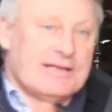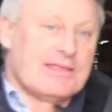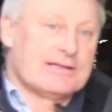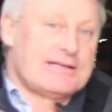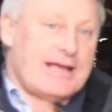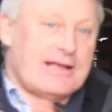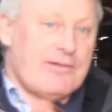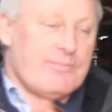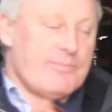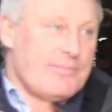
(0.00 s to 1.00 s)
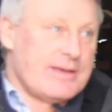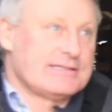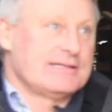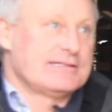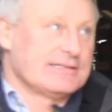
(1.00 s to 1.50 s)
The take-home
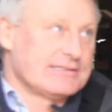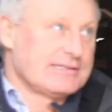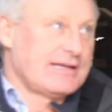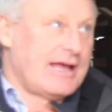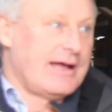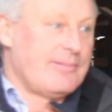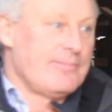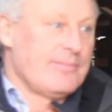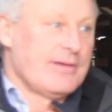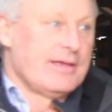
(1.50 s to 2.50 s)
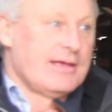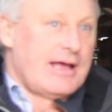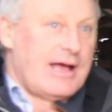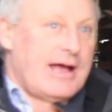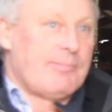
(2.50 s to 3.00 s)
messages:
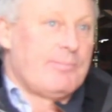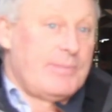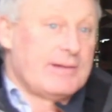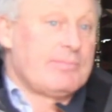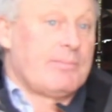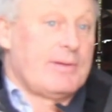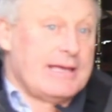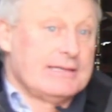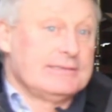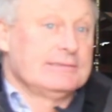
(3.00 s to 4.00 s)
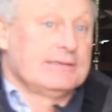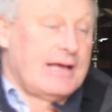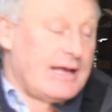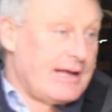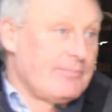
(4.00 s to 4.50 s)
be prepared.
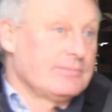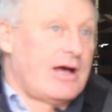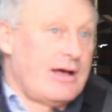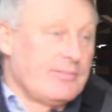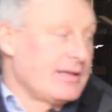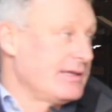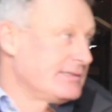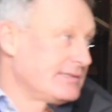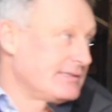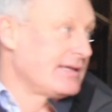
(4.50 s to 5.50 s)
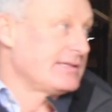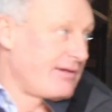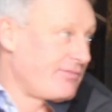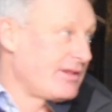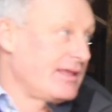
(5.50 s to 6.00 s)
Timing is
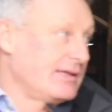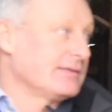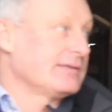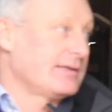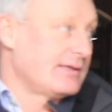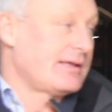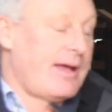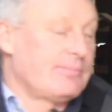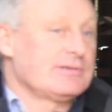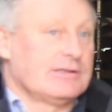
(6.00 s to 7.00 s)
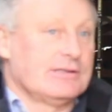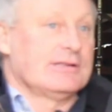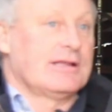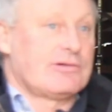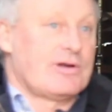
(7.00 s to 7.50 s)
everything.
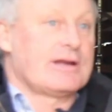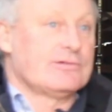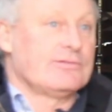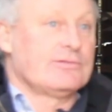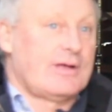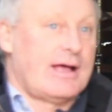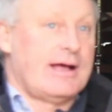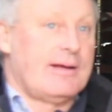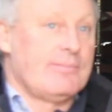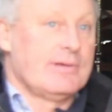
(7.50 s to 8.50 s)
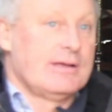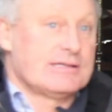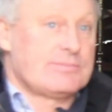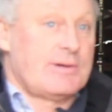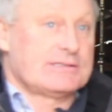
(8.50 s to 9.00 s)
Absolutely critical,
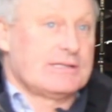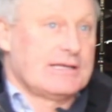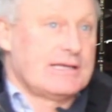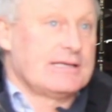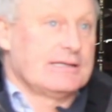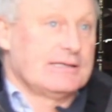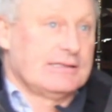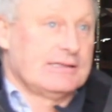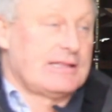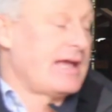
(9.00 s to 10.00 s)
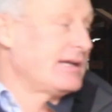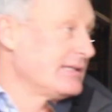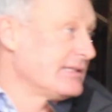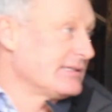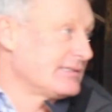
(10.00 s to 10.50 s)
especially late
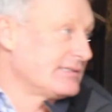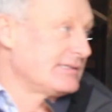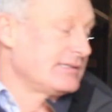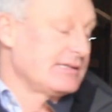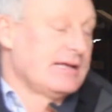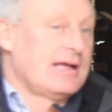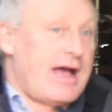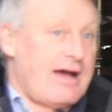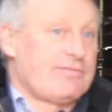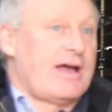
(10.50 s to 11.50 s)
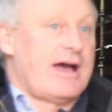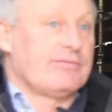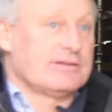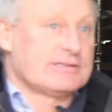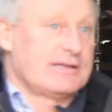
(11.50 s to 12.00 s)
in this after
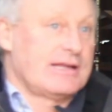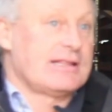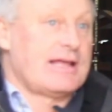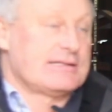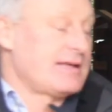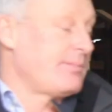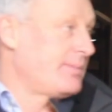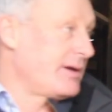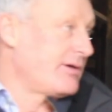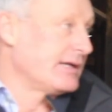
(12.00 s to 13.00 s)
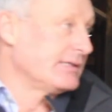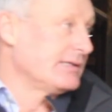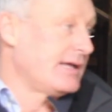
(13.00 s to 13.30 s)
harvest in that summer period.